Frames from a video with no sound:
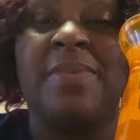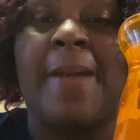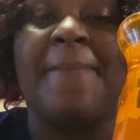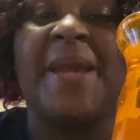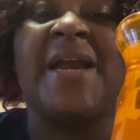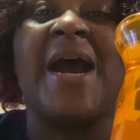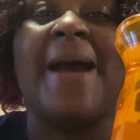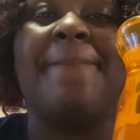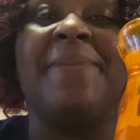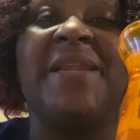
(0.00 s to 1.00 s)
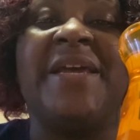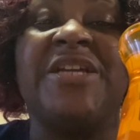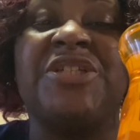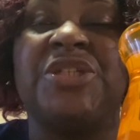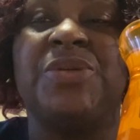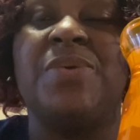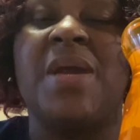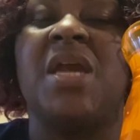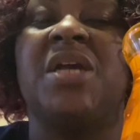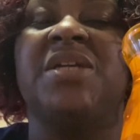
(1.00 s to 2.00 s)
May God bless you
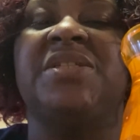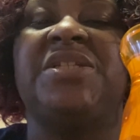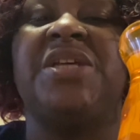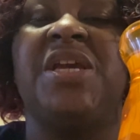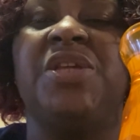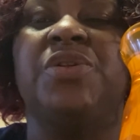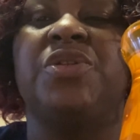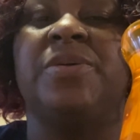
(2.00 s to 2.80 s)
and continue to